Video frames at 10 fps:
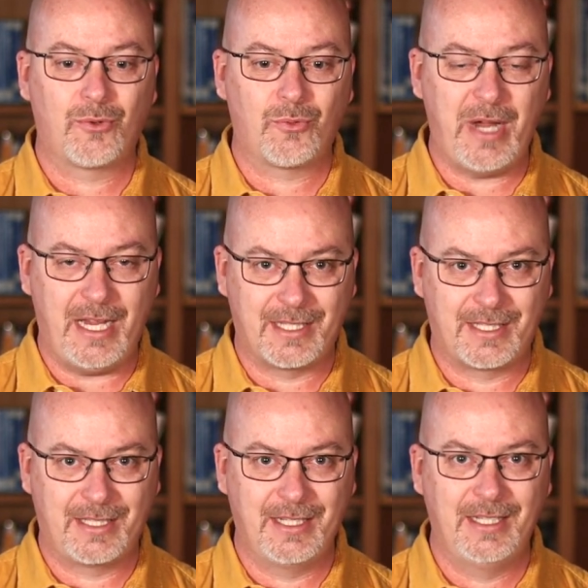
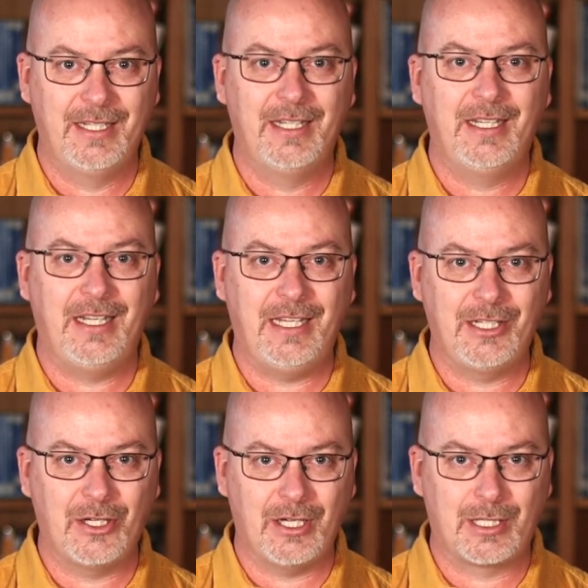Rest
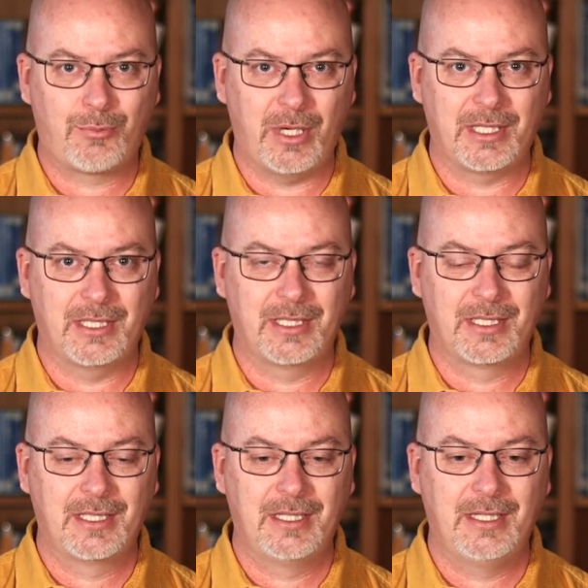in God's
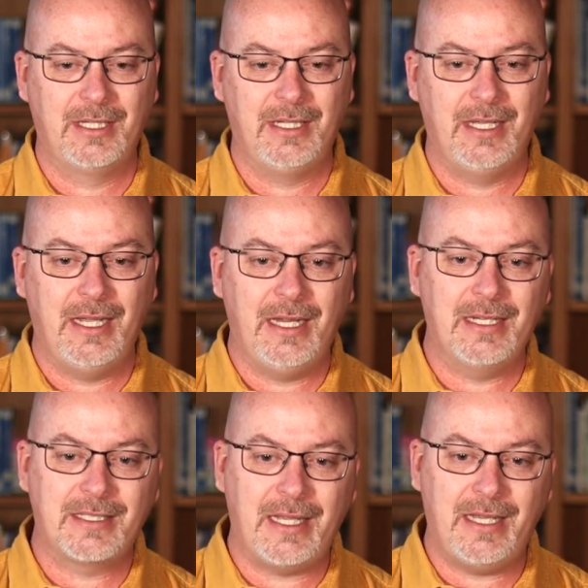presence. In
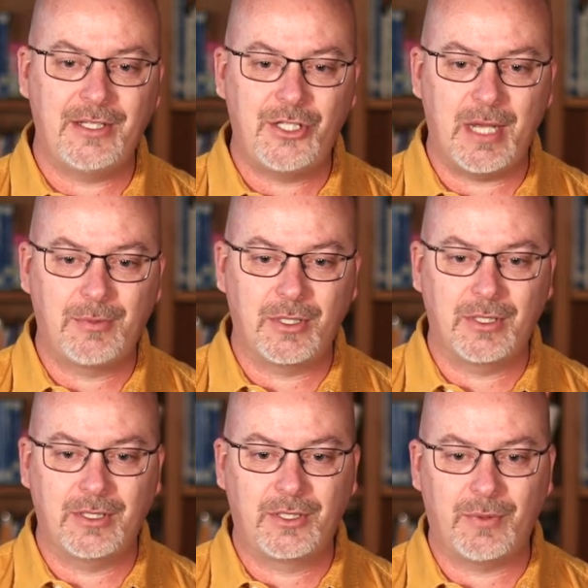Isaiah
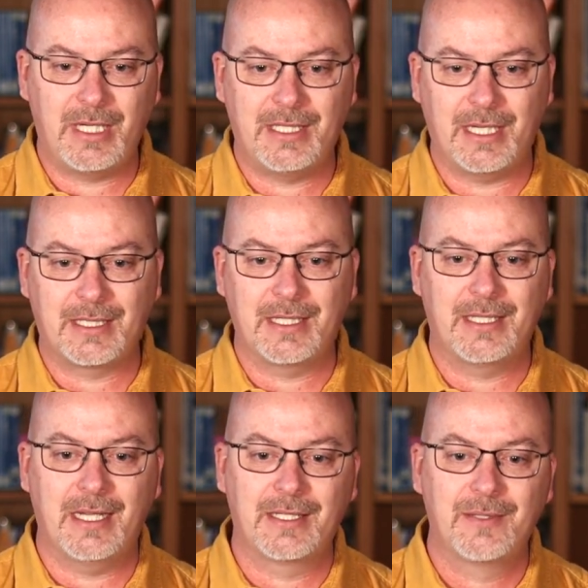chapter 26, it
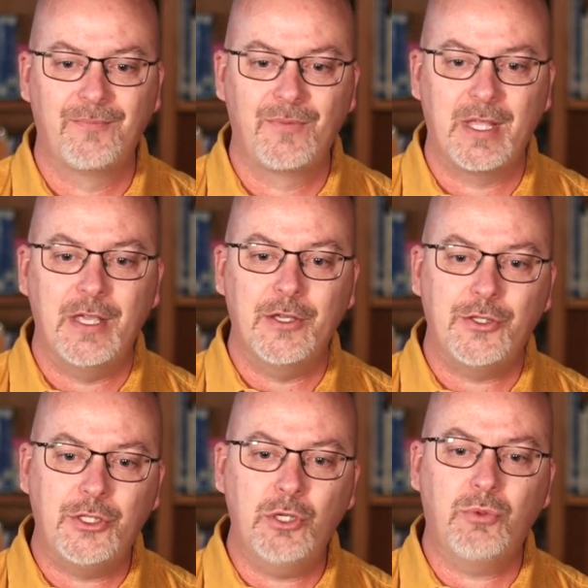says,
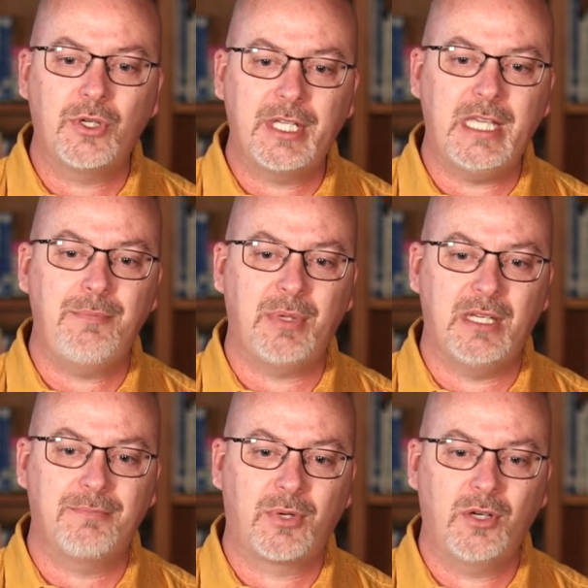You will keep
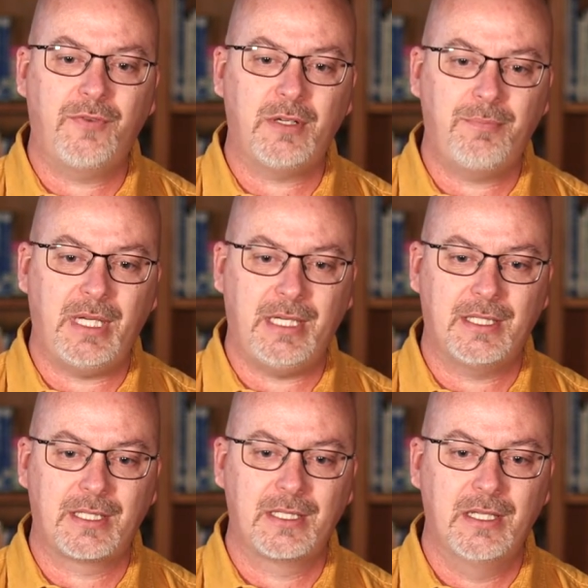in perfect
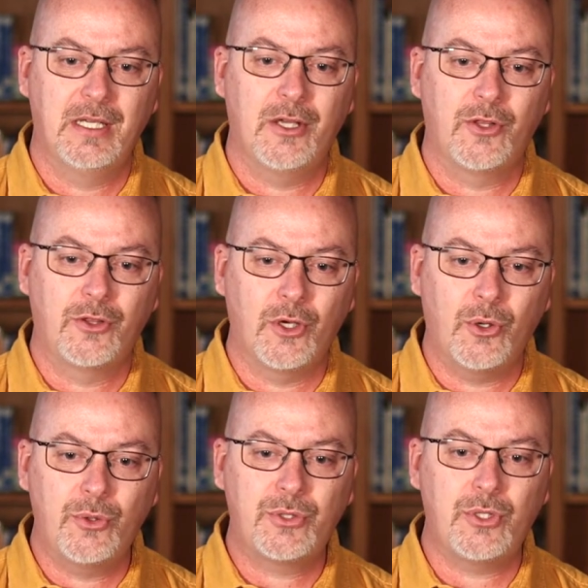peace
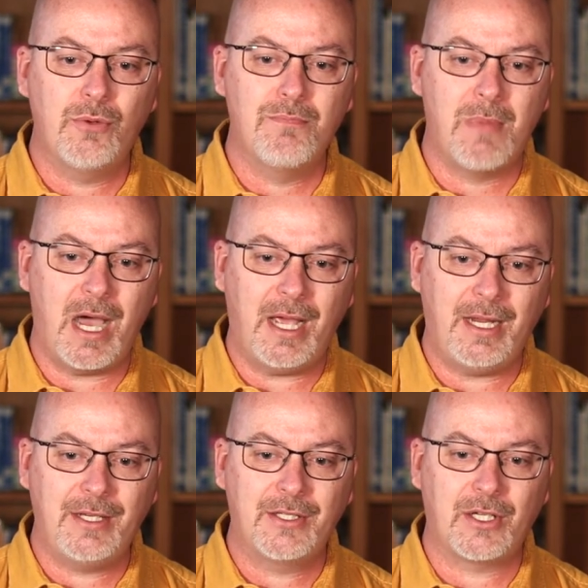those whose
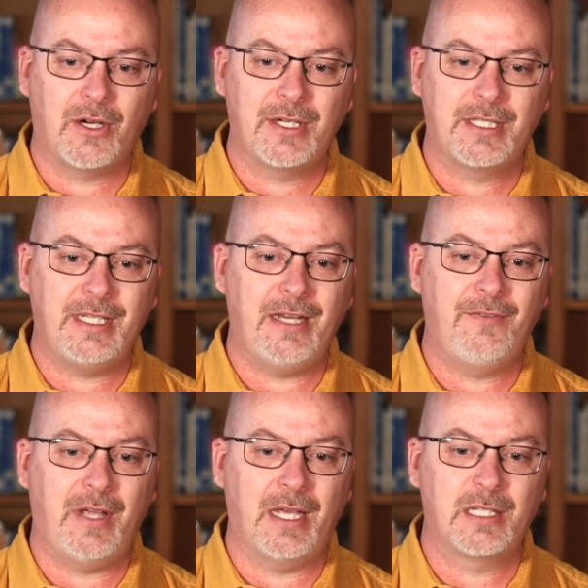minds are
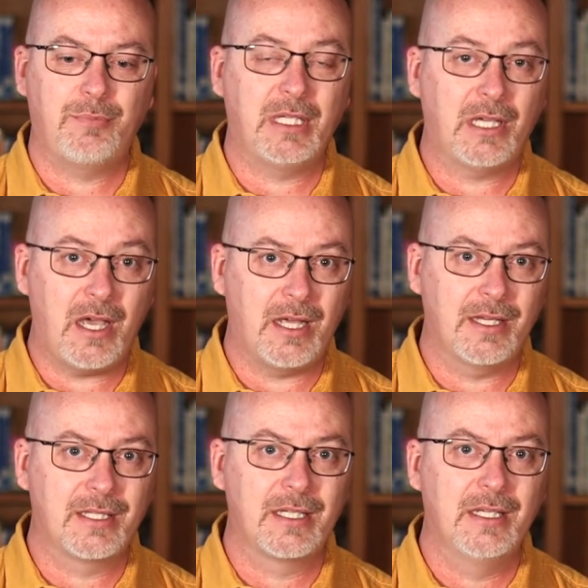steadfast
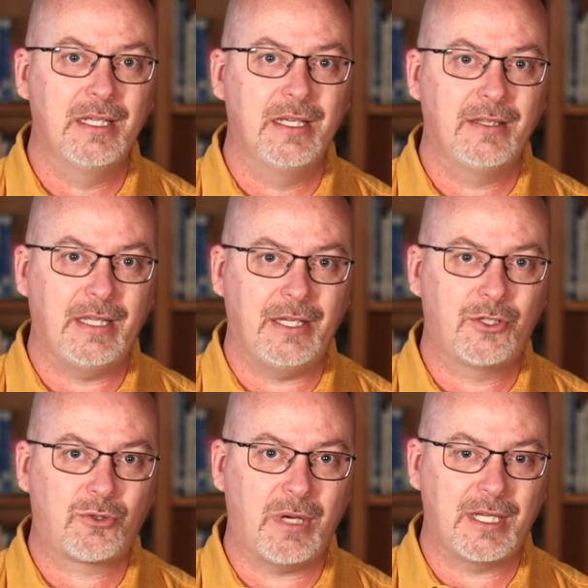because they
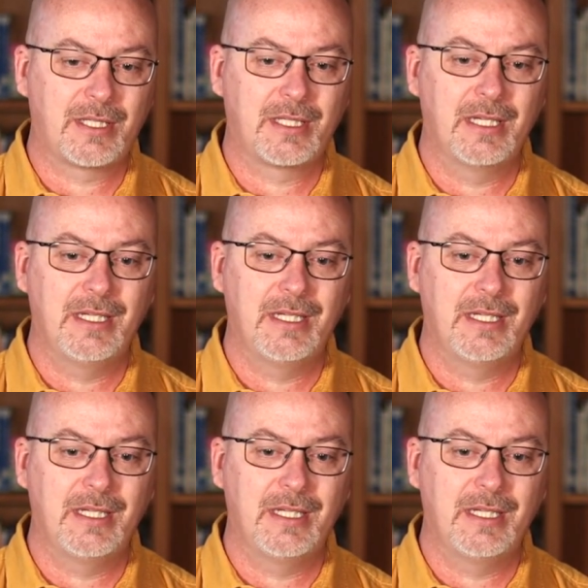trust